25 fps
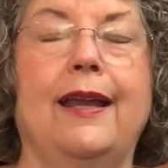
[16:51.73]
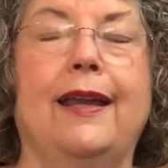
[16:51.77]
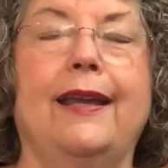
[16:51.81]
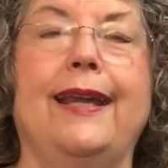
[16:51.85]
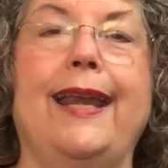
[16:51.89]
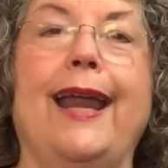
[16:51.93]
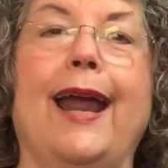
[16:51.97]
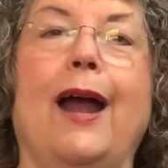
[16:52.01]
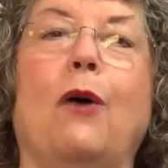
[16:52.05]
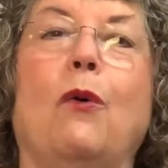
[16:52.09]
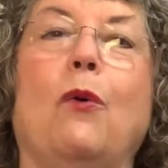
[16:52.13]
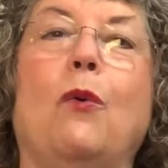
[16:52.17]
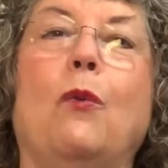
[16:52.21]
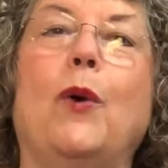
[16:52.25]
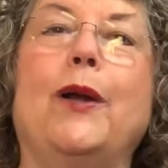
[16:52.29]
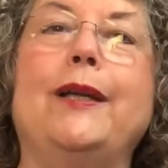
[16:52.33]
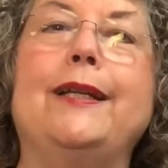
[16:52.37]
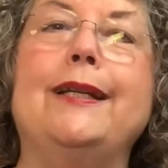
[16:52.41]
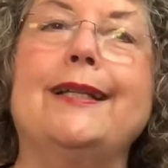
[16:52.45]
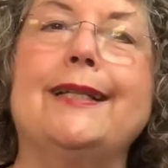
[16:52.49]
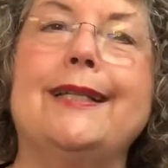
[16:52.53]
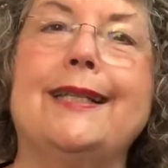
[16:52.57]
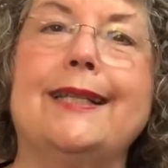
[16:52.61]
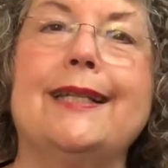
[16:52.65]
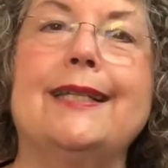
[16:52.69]
Now, what
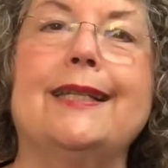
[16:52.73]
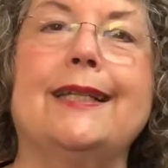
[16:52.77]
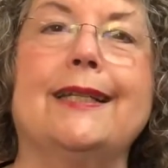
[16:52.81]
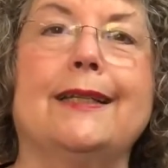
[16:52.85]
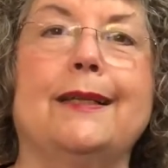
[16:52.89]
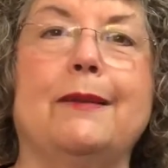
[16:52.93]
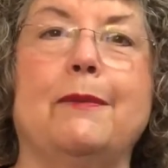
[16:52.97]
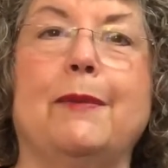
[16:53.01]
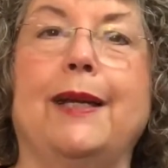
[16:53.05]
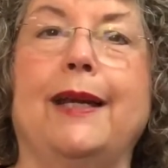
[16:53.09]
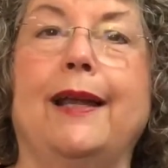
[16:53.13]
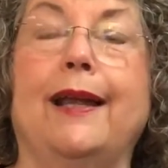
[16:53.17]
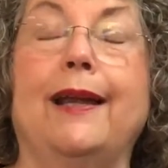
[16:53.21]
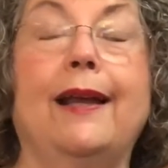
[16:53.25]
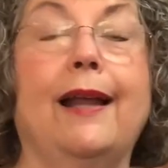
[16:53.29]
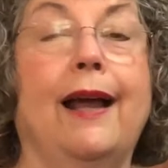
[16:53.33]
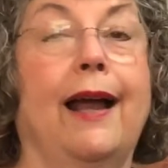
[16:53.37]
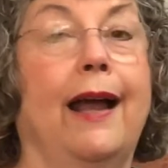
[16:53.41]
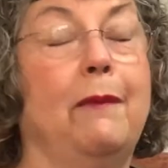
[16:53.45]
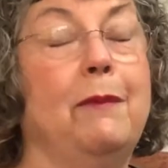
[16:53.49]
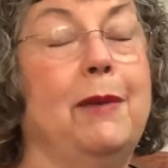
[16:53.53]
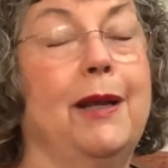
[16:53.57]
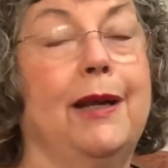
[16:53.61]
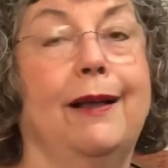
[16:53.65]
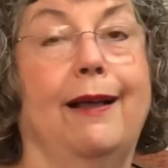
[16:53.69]
does this eliminate?
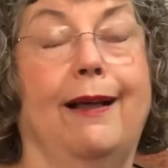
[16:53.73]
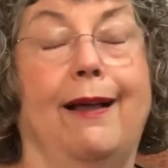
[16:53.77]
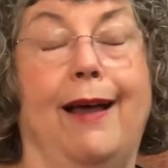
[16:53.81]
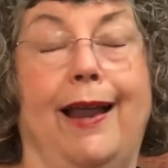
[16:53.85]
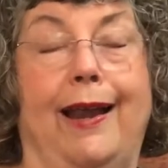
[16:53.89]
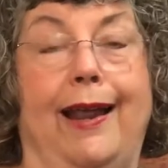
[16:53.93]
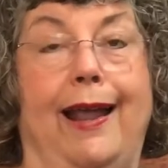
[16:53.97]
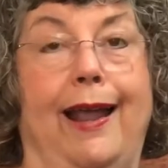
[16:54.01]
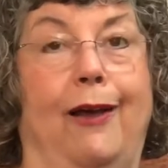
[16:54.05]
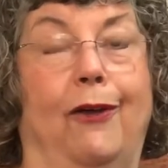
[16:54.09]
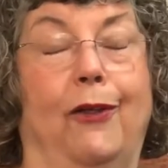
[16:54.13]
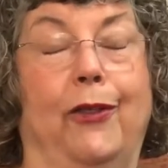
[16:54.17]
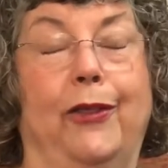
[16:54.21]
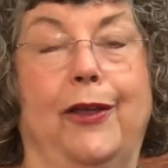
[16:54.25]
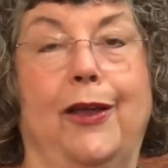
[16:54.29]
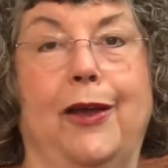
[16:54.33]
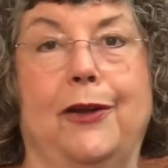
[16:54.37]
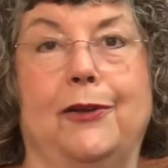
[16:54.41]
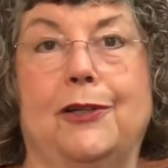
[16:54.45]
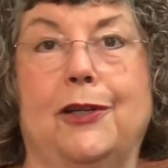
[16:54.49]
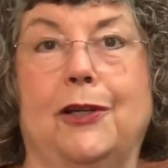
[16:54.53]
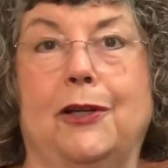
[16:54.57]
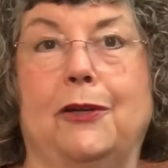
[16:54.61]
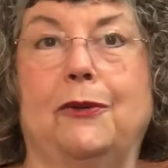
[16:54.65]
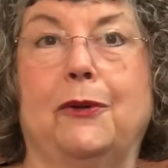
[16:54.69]
I'm in a lot of health
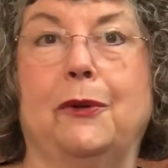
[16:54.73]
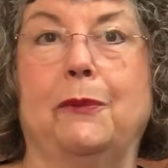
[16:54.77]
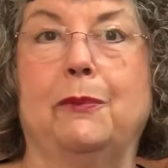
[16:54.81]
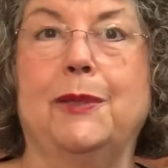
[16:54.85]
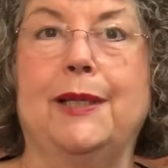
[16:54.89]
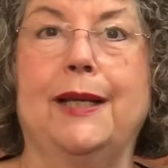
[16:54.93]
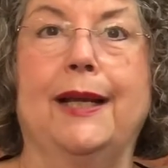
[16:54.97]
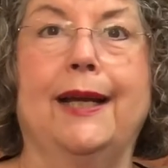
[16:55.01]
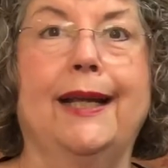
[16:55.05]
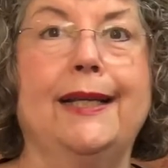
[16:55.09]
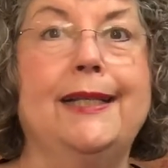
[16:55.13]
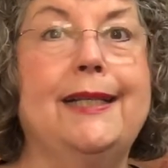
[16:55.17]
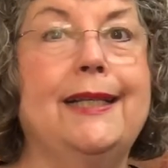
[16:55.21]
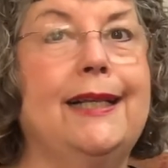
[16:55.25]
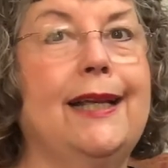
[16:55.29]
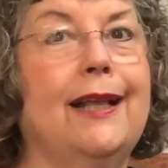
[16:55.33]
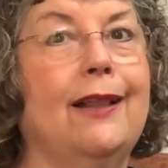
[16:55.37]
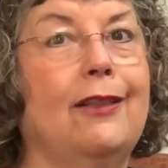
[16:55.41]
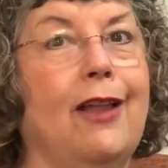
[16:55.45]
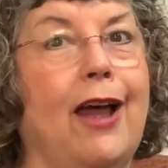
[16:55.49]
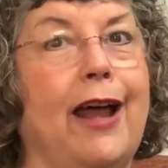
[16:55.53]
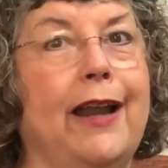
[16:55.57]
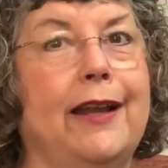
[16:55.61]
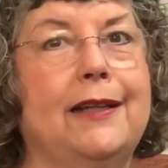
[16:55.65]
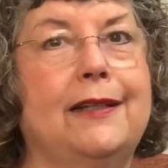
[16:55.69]
coaching groups, and I see a
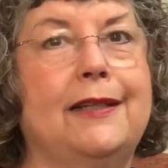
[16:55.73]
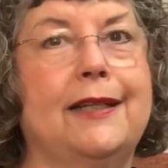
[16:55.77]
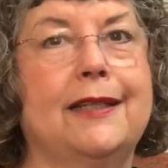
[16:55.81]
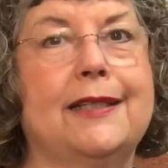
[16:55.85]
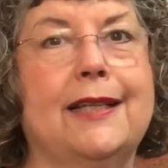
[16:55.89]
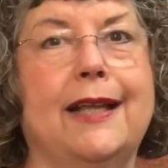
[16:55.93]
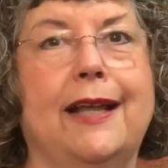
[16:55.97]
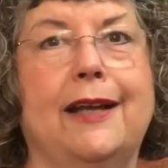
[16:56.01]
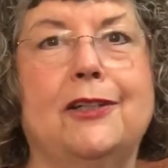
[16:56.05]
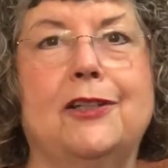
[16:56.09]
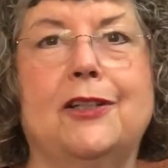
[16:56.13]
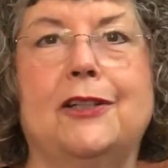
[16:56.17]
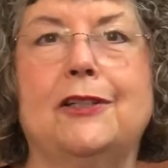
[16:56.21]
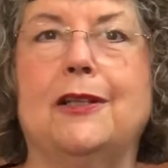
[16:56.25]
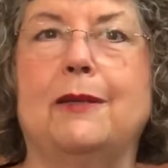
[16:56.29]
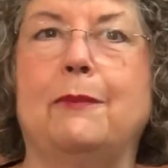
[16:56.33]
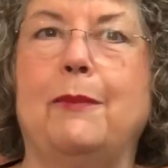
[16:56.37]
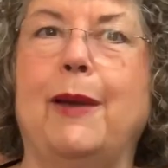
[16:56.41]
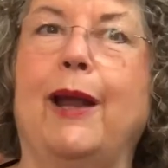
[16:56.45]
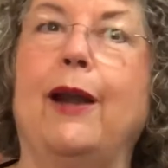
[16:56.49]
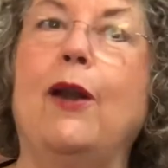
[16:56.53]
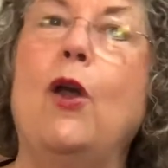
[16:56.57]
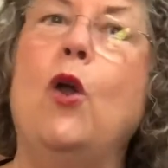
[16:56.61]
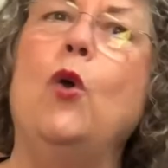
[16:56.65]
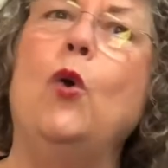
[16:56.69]
lot of discussions
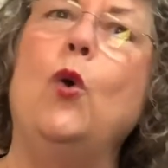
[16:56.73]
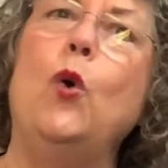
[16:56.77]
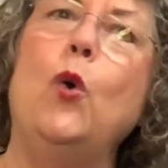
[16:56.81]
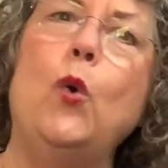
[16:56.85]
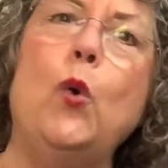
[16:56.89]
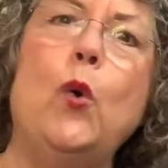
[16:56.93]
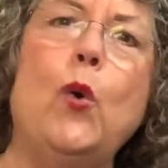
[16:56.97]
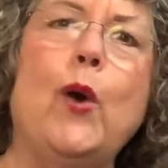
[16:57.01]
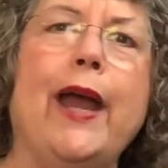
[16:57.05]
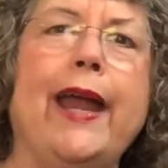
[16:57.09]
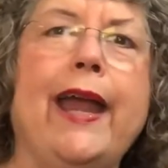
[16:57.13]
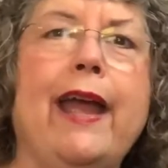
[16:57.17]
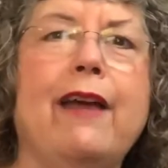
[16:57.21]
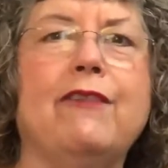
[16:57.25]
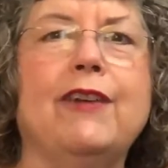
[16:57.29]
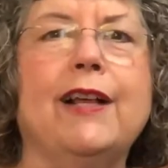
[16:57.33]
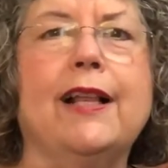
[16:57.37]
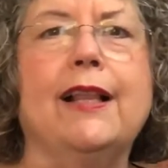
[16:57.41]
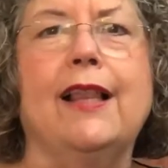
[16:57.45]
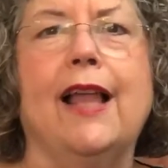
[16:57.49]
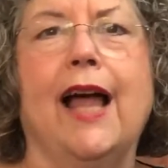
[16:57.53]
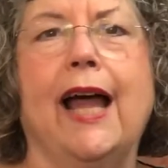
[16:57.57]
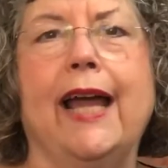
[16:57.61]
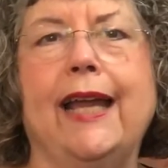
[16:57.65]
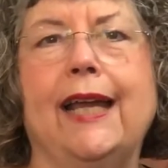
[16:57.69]
about, oh, I have a
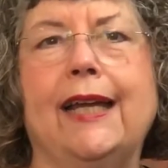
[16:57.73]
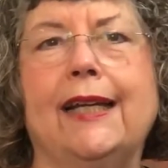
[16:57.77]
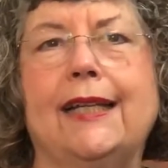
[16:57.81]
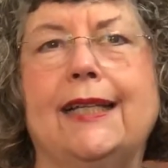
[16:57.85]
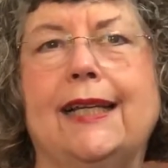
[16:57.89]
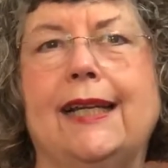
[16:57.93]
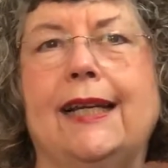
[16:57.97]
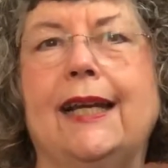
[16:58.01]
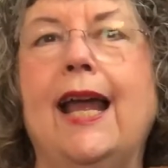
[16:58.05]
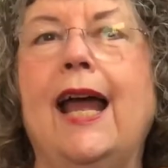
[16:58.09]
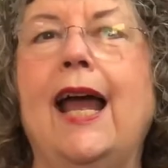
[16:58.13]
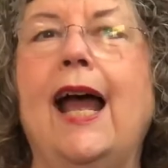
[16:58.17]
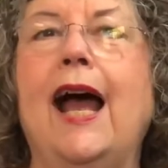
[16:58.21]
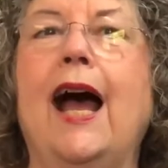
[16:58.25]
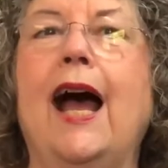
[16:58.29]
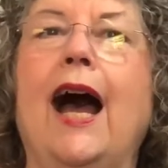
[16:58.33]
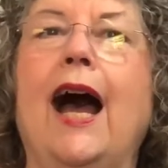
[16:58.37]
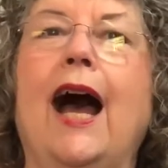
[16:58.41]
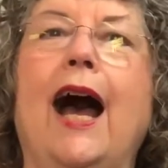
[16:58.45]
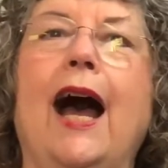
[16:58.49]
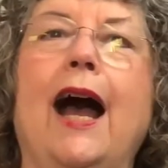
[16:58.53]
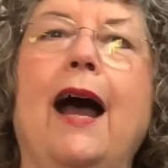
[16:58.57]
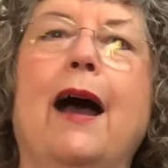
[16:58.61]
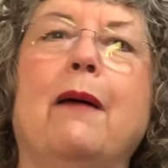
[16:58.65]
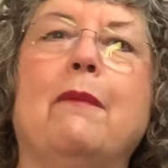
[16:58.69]
client, and
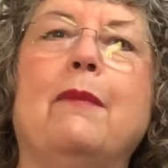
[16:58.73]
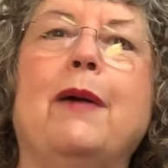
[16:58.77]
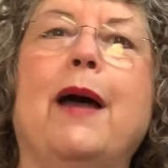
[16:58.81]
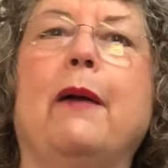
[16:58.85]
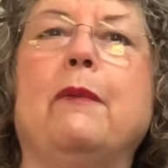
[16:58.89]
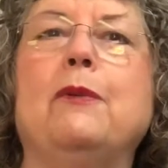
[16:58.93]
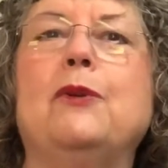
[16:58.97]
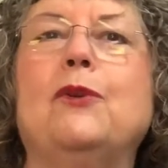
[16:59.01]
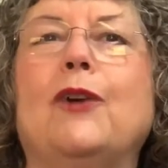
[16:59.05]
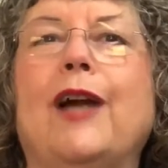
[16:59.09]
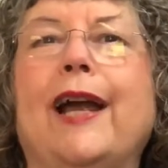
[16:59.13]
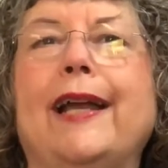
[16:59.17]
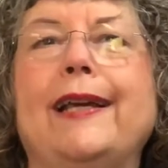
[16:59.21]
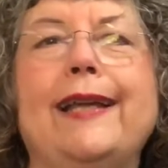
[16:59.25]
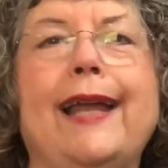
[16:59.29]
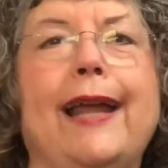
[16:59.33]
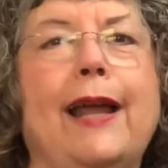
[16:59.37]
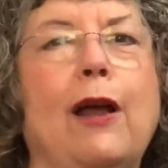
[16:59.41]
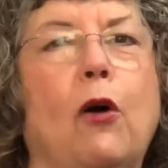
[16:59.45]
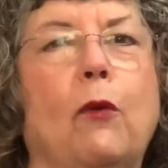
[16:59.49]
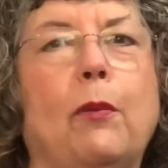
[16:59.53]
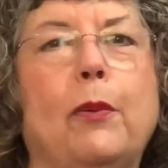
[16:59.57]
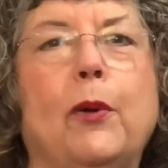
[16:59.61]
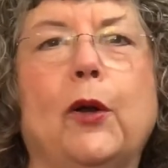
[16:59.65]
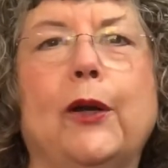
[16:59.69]
I'm trying to
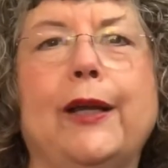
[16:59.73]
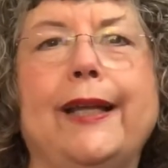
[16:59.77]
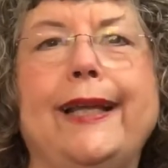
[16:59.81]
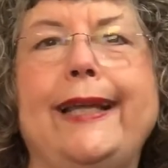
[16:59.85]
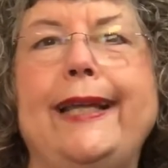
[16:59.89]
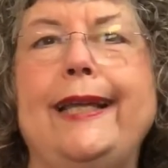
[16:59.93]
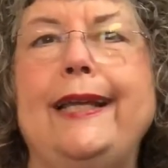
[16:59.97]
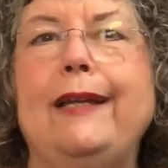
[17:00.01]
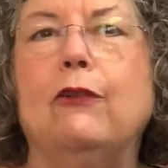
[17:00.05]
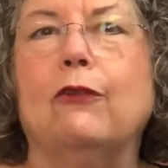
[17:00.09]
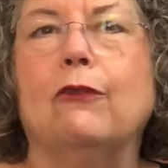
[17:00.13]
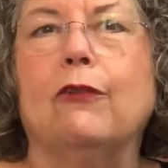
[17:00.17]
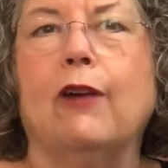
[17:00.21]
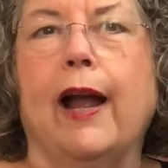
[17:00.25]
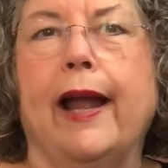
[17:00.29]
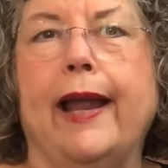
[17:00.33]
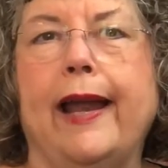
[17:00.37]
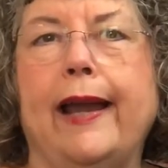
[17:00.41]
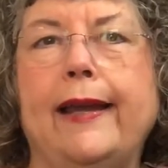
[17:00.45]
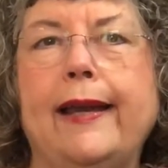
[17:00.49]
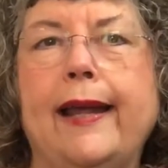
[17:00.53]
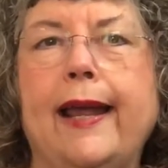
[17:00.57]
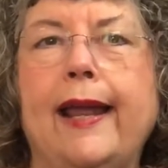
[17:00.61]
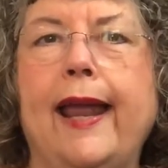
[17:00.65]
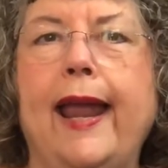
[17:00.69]
help her eat
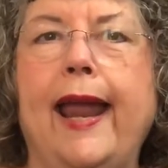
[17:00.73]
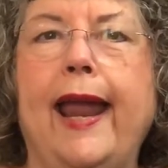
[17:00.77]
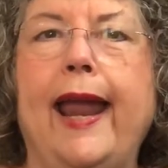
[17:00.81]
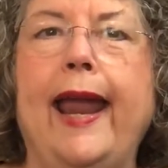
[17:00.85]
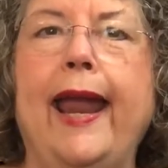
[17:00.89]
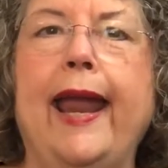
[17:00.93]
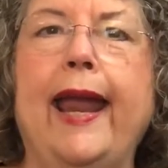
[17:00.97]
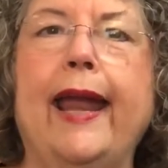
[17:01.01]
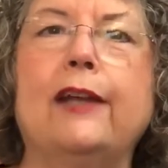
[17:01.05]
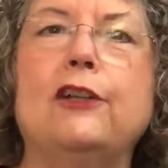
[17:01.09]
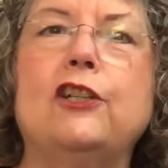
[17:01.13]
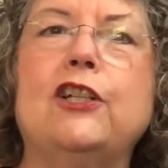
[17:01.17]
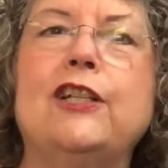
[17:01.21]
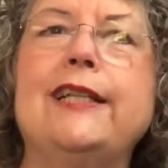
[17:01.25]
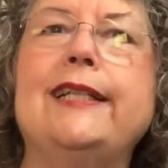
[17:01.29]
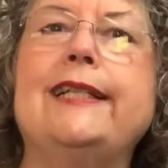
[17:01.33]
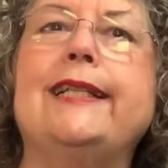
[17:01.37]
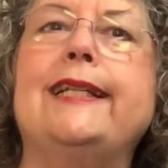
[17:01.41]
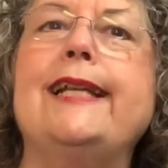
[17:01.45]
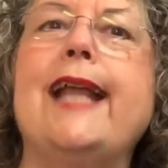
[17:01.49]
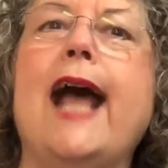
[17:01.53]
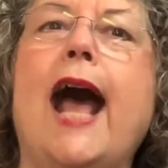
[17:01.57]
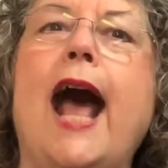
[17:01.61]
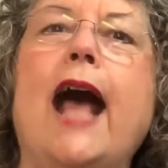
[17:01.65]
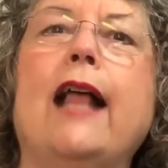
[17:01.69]
right, and she's
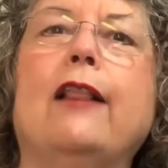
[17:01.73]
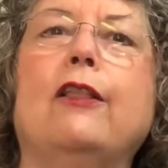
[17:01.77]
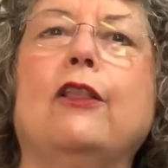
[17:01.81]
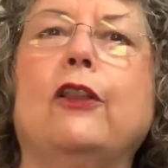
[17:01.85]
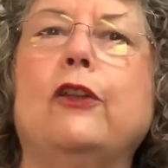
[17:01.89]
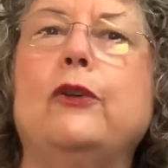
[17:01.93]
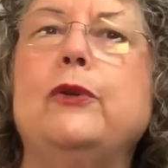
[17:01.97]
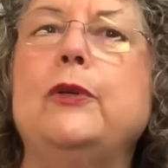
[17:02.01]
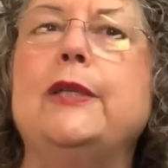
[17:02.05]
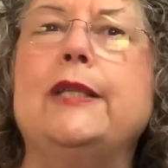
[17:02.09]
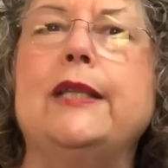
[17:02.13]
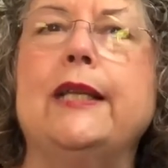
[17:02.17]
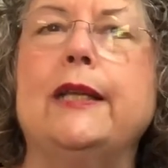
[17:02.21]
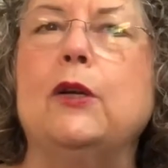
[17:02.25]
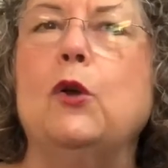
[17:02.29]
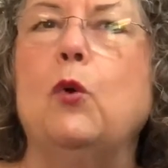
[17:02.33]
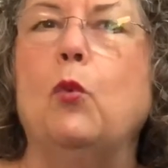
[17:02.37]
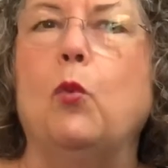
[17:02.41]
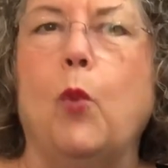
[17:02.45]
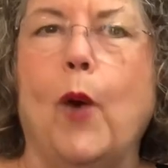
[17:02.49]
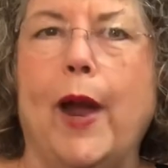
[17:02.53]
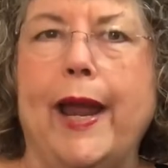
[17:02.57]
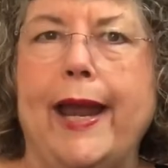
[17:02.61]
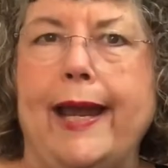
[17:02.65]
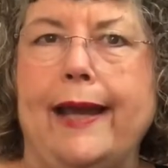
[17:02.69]
not
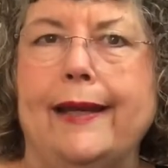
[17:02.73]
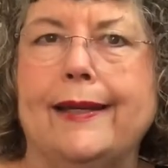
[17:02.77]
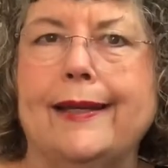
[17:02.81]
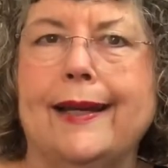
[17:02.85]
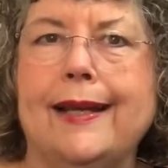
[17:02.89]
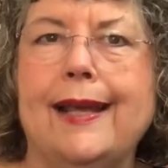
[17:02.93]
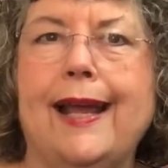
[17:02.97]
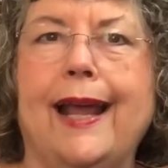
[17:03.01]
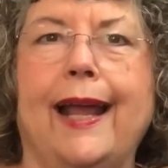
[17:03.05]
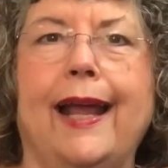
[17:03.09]
losing weight.